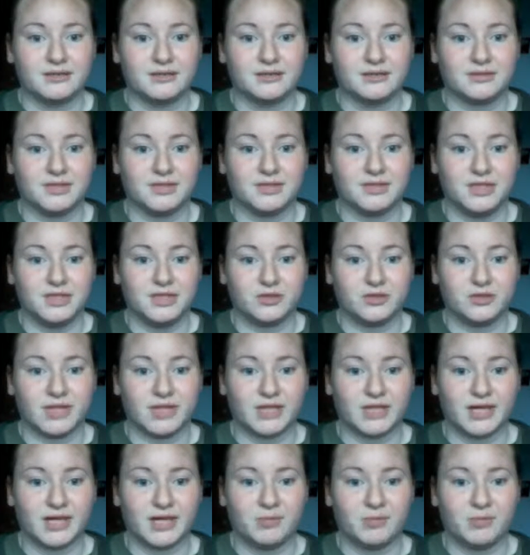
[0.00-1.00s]
legal
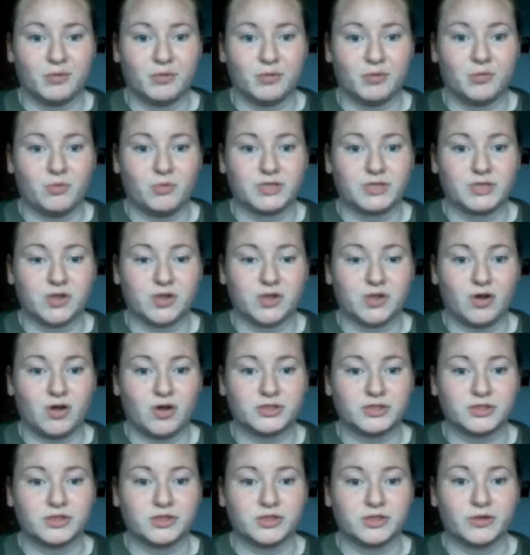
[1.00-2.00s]
name was
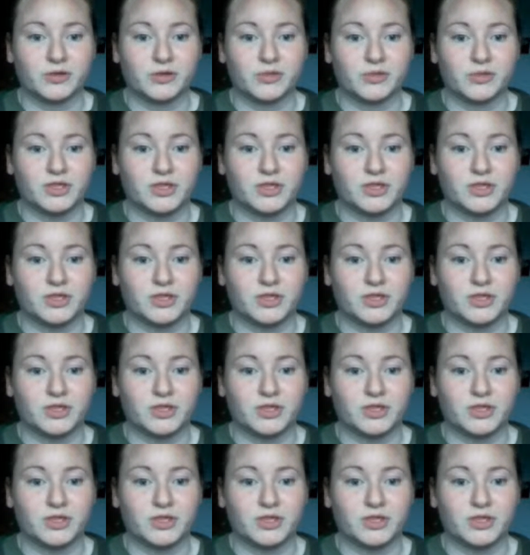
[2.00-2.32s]
also